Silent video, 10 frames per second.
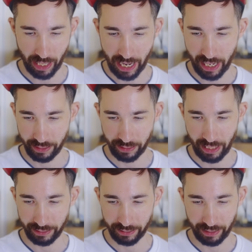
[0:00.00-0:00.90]
And
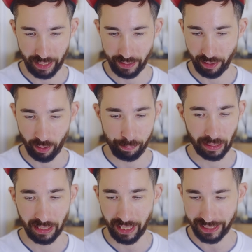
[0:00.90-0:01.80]
as I say, there are
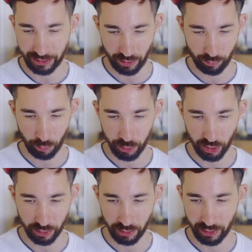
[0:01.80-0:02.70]
plenty of
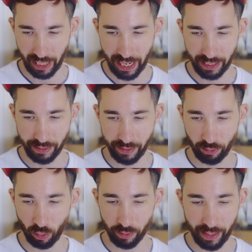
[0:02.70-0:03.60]
options and
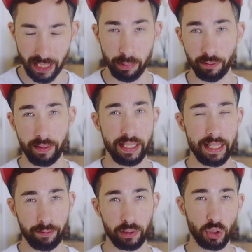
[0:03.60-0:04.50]
they're all available for the
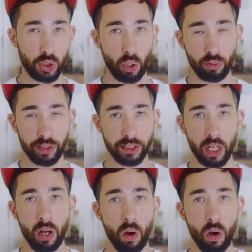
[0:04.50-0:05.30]
different genres